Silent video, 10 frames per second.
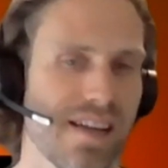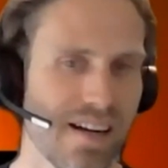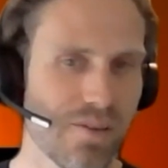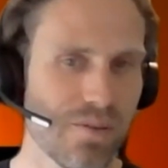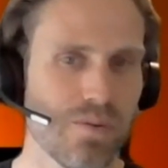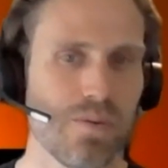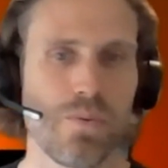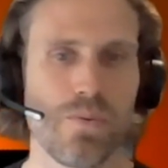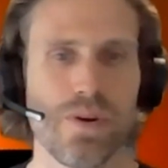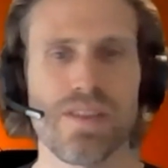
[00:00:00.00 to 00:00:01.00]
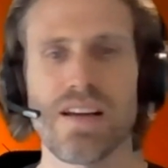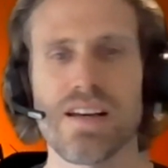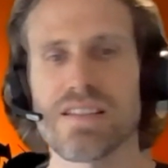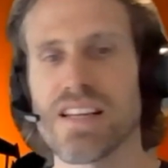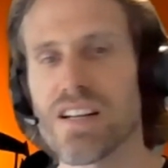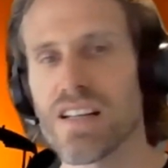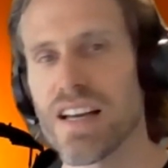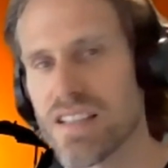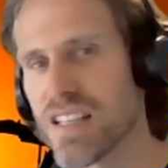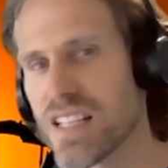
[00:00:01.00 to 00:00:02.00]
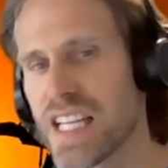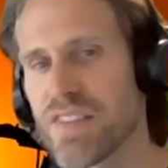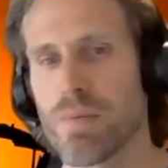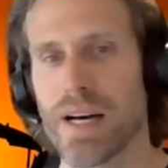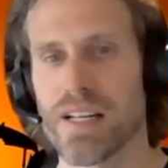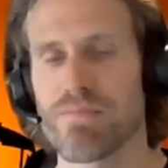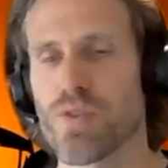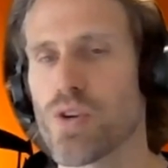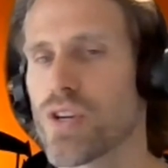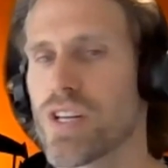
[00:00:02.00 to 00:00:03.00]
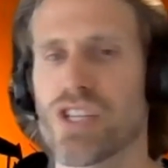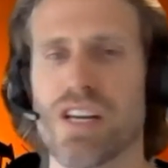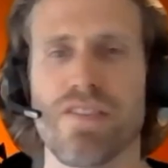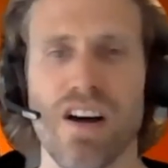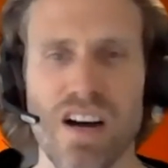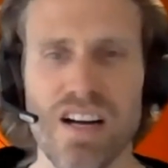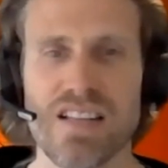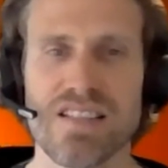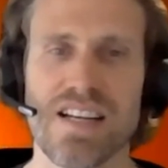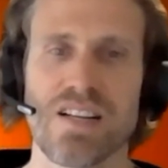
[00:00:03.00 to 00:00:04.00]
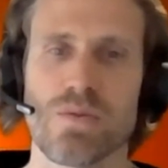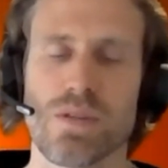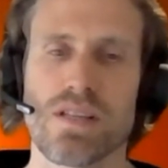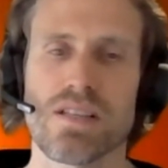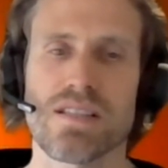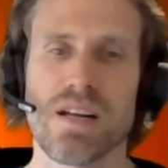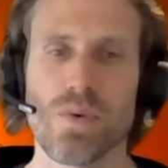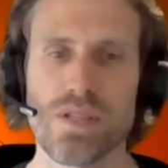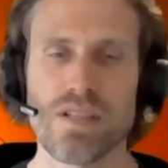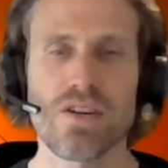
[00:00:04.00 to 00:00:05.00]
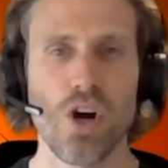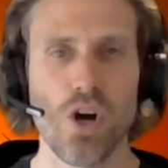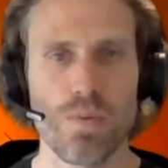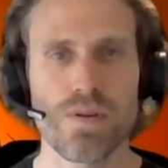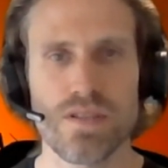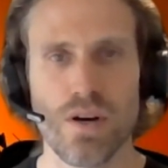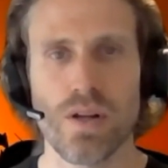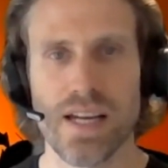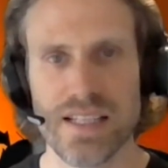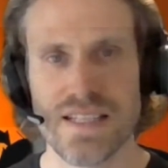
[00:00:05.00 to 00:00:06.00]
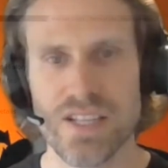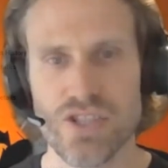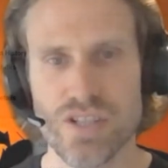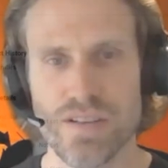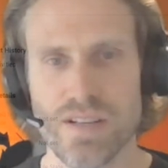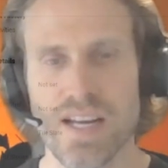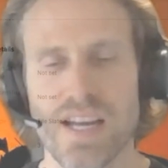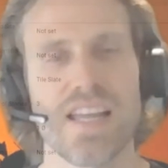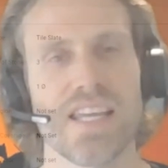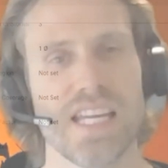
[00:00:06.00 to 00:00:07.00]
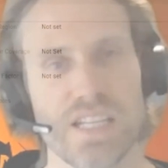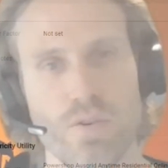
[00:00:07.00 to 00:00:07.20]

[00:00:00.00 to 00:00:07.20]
Now, with as little as a click of a button, you can achieve higher sales with SunWiz's OpenSolar extension, the